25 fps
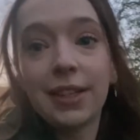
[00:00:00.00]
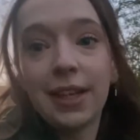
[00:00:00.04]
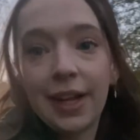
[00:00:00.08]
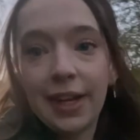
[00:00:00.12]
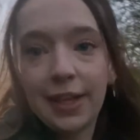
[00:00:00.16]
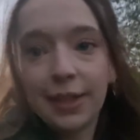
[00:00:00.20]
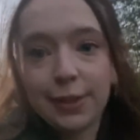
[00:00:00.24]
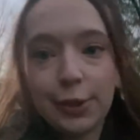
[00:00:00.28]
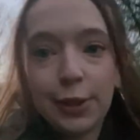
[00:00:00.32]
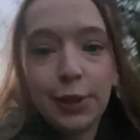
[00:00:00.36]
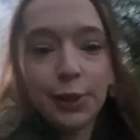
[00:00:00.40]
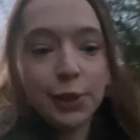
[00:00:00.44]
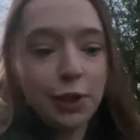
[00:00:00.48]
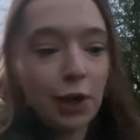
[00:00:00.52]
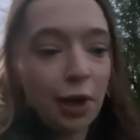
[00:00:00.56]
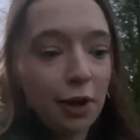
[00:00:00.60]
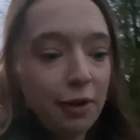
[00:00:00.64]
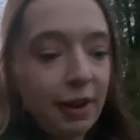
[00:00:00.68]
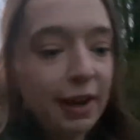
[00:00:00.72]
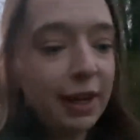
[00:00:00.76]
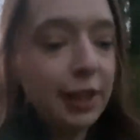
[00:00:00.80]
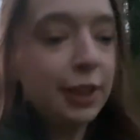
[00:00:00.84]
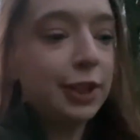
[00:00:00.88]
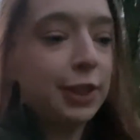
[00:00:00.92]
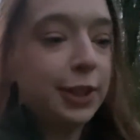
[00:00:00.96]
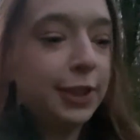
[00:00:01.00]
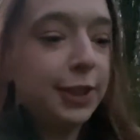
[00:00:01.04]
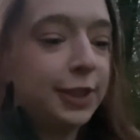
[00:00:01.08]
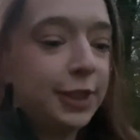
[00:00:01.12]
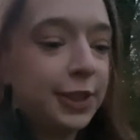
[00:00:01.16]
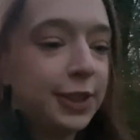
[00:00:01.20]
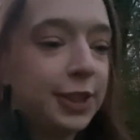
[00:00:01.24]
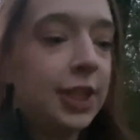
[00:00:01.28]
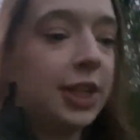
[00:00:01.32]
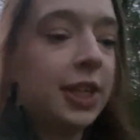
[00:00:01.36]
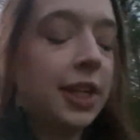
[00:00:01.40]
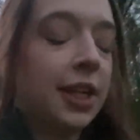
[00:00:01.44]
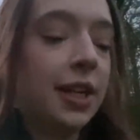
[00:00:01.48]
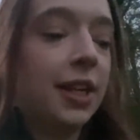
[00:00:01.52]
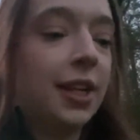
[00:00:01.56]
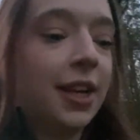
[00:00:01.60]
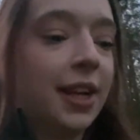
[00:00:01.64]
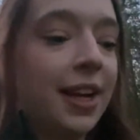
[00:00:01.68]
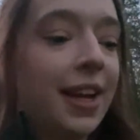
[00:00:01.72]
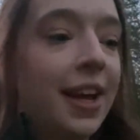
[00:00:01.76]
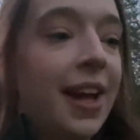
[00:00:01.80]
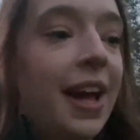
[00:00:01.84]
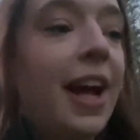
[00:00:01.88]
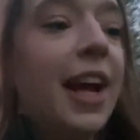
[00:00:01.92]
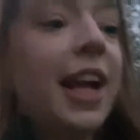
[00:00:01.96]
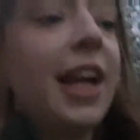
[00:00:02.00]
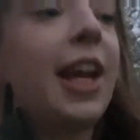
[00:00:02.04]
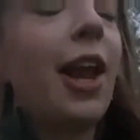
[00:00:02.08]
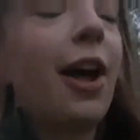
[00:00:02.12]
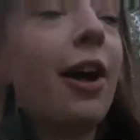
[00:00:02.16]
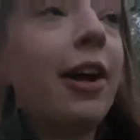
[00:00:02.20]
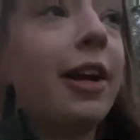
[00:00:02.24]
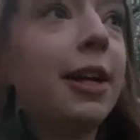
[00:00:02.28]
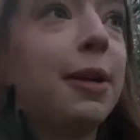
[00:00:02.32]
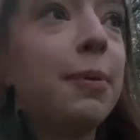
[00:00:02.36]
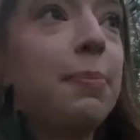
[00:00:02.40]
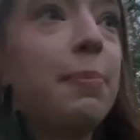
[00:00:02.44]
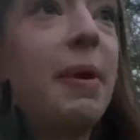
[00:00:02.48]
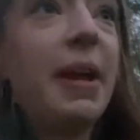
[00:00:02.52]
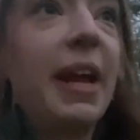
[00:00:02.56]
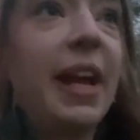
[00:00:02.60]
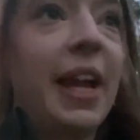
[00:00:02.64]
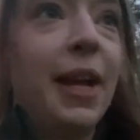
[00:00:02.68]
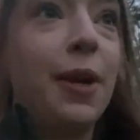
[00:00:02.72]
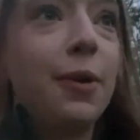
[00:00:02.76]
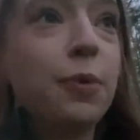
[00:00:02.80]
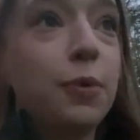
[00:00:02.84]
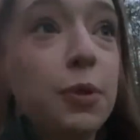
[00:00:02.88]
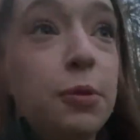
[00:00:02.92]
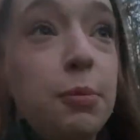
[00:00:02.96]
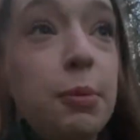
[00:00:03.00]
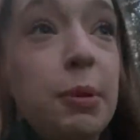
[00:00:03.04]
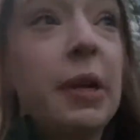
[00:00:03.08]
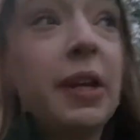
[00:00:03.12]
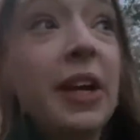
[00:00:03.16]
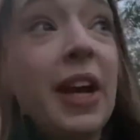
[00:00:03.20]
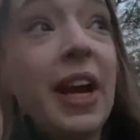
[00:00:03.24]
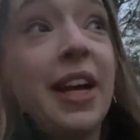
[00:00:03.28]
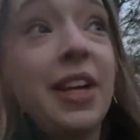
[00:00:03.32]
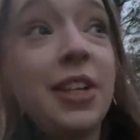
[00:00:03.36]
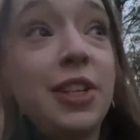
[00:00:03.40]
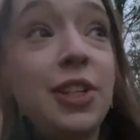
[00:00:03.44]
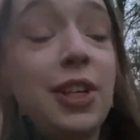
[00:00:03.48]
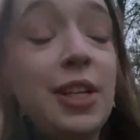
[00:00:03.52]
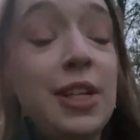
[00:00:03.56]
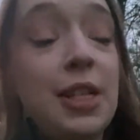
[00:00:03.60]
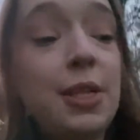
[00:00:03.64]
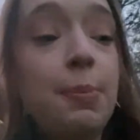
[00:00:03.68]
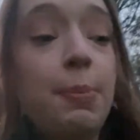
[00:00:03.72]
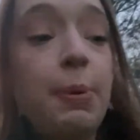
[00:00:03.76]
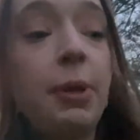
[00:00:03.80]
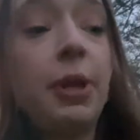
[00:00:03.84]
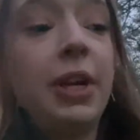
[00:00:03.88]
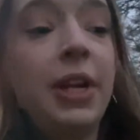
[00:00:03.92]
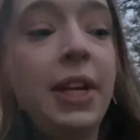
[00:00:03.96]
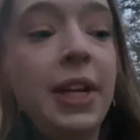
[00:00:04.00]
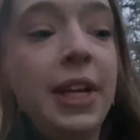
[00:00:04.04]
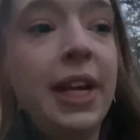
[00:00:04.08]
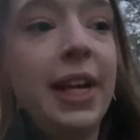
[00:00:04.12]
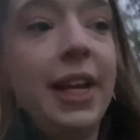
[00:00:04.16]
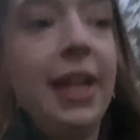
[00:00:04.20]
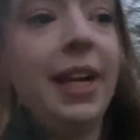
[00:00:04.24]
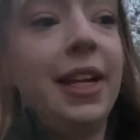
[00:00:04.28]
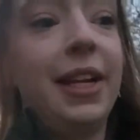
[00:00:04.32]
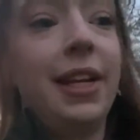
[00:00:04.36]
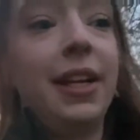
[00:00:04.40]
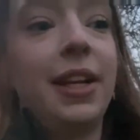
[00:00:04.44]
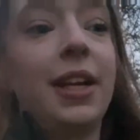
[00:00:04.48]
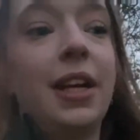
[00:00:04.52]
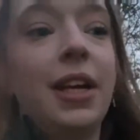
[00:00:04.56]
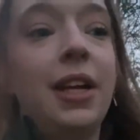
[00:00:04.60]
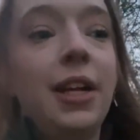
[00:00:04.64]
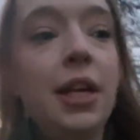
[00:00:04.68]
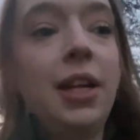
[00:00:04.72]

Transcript: at directions like me would be actually to put it in